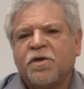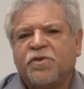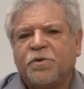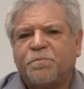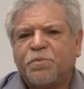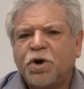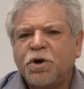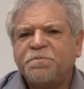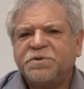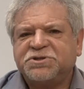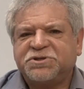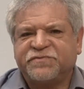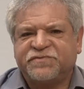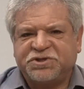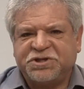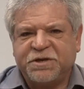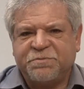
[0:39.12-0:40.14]
The purpose
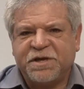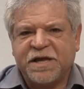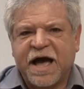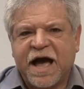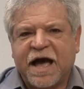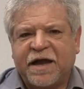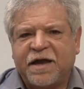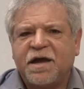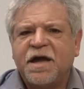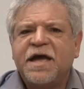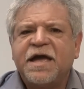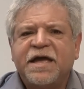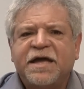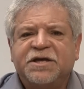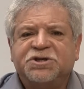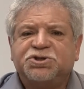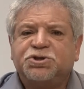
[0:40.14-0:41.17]
of CBI
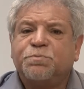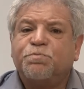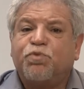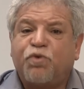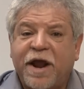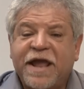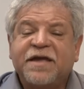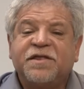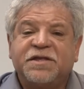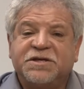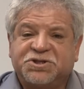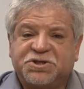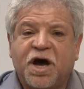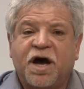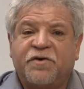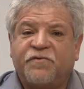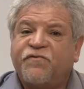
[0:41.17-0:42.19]
is to break this
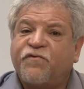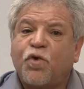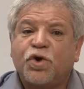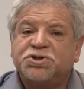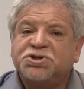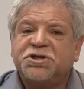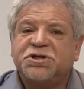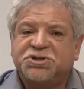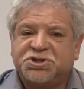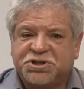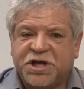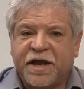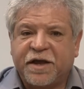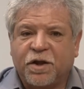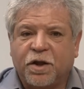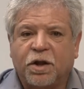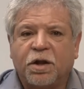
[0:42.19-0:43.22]
unfortunate
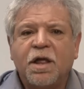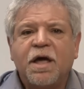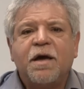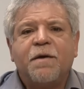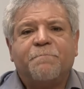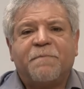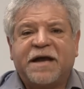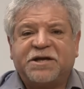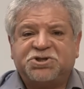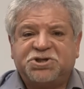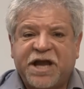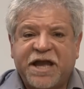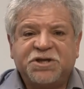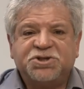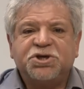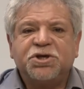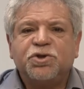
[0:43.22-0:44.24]
cycle by
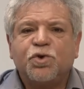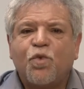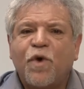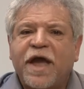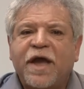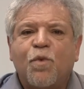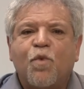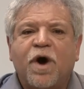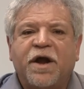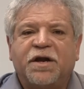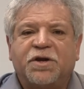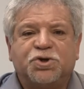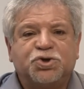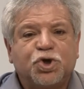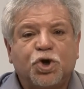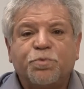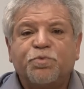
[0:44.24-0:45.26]
changing the way one
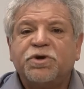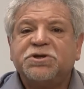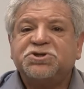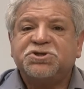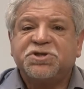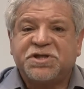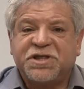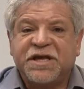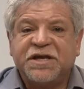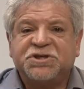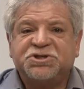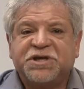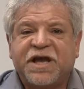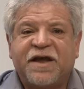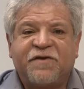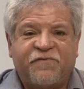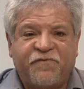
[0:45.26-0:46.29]
interprets, thinks,
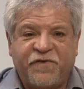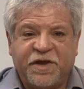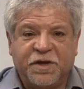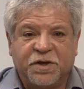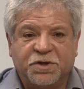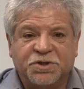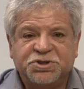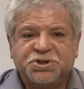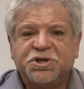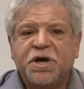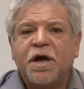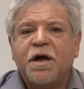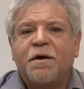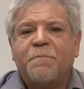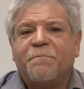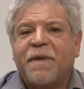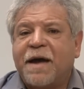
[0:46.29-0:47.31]
and feels,
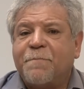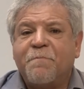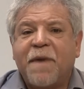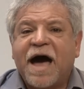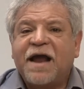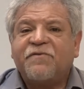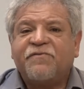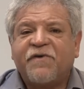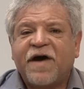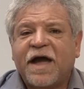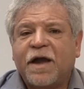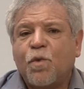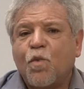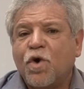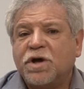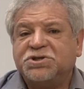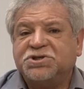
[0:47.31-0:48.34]
by
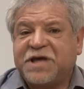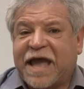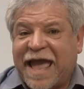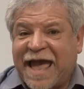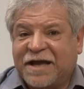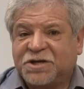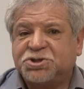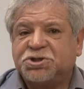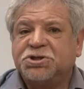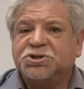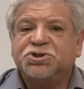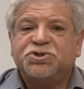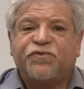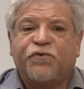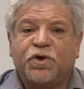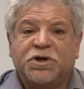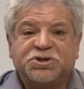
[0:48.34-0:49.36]
modifying one's actions
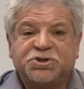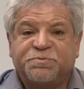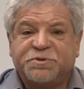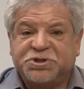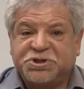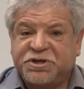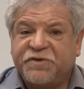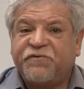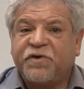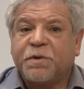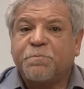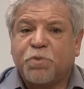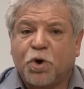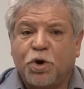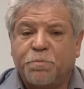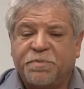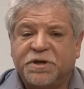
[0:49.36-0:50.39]
for a specific
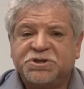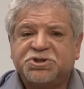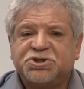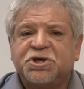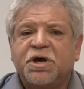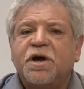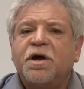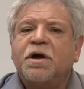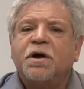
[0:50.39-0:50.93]
purpose,